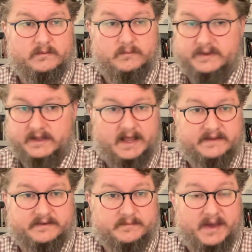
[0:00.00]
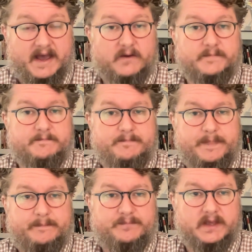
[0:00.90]
what the class is about
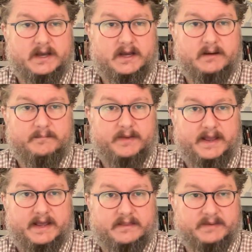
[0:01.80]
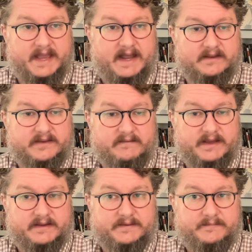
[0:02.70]
um, and the mechanics of
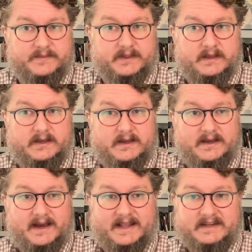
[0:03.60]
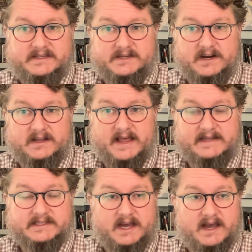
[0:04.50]
it. I like to start
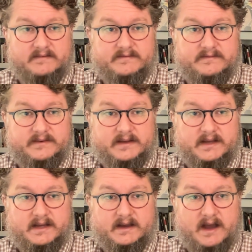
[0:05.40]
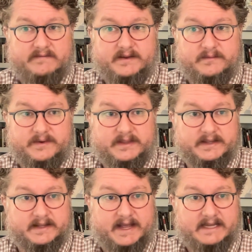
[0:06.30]
class off uh, often with a
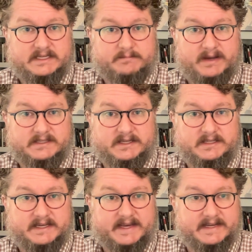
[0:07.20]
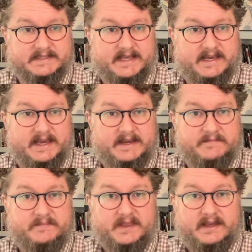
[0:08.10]
little logic puzzle to get us
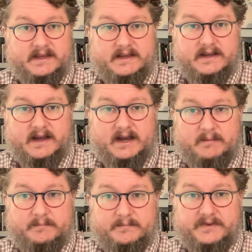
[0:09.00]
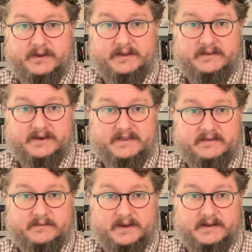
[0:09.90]
thinking. Um, so let's look at
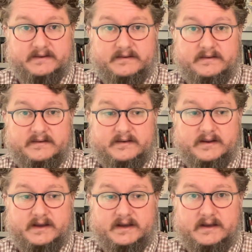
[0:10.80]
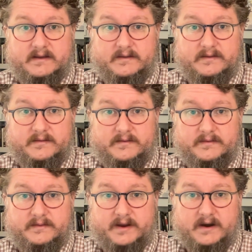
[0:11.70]
this one. Uh,
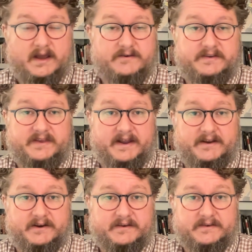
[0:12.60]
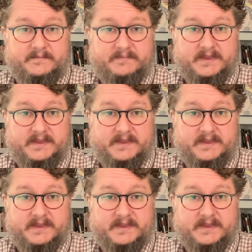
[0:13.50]
there are 100 senators.